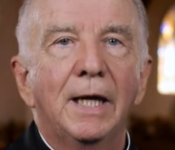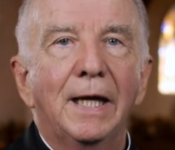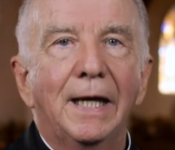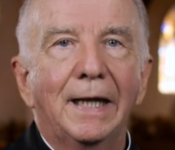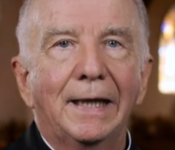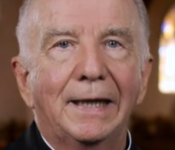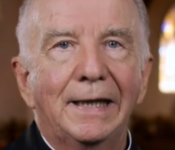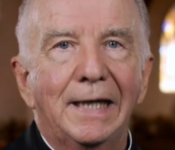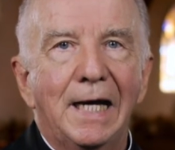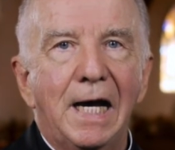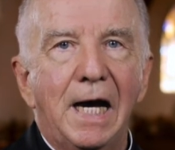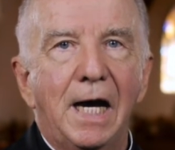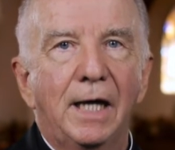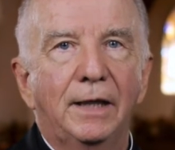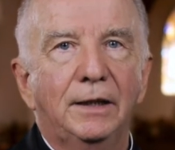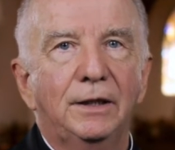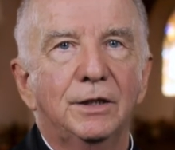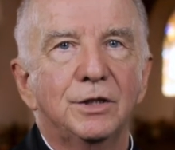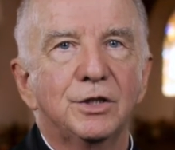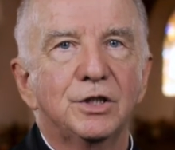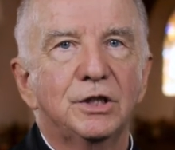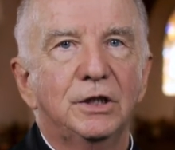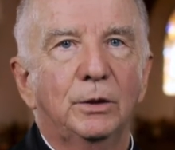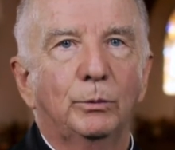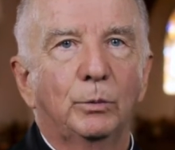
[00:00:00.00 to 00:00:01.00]
a
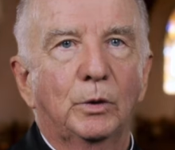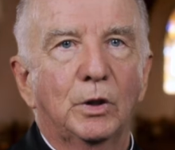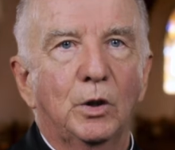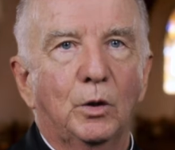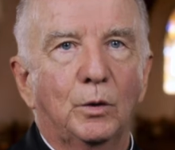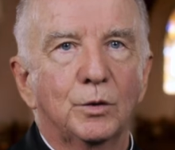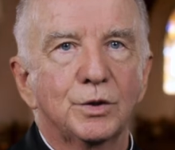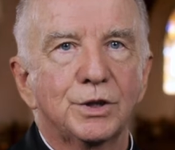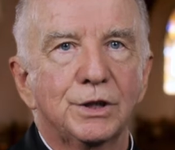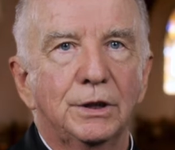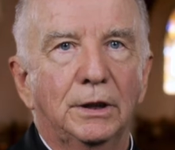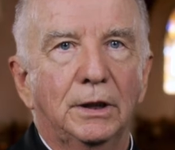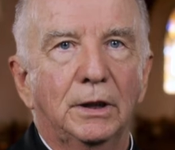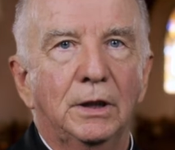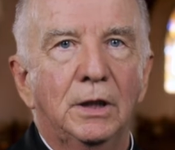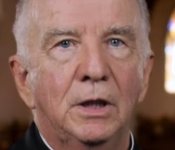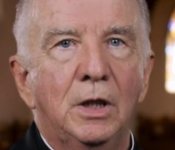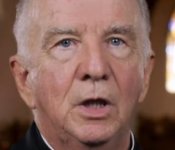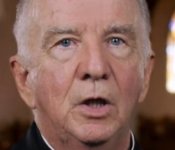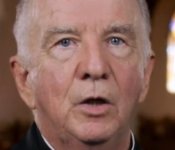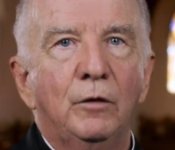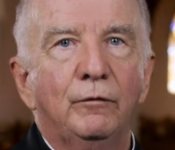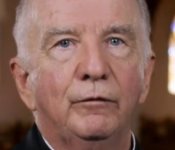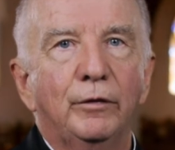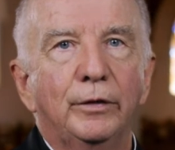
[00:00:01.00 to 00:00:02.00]
guardianship culture
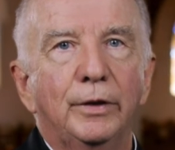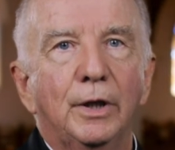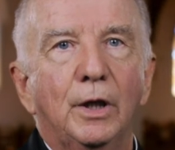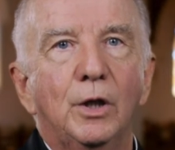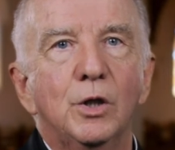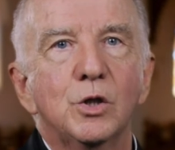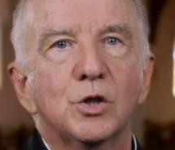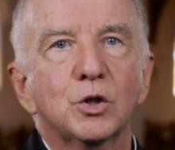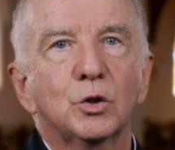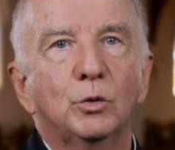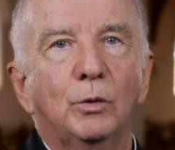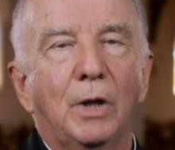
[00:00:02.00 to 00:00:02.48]
for those